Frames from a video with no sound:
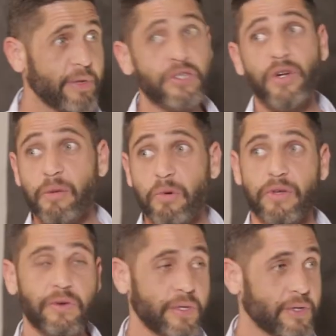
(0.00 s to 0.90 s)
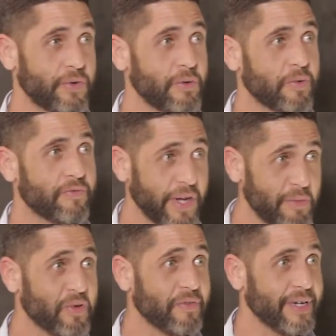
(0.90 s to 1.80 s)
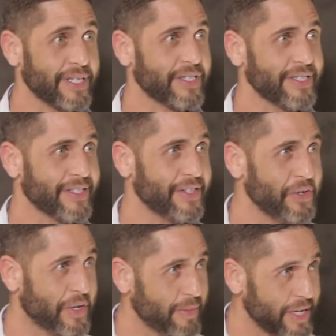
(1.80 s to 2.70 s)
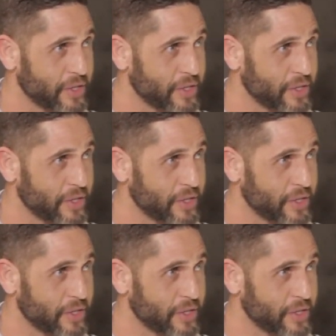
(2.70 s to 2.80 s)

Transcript: make sure I put you with a group of non-professionals and you can make